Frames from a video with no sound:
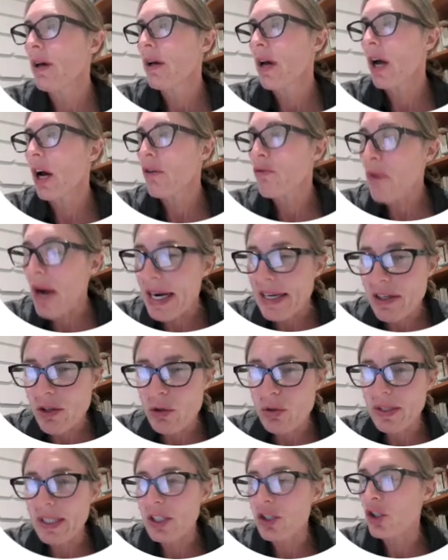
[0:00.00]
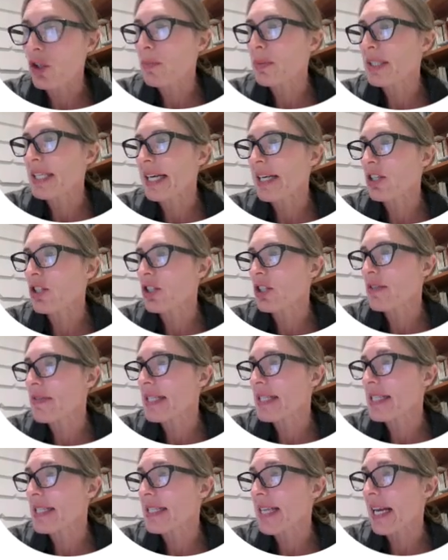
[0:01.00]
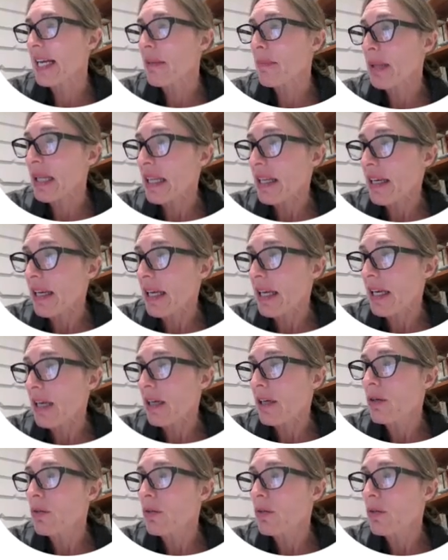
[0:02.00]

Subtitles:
a radical interpretation of sustainability,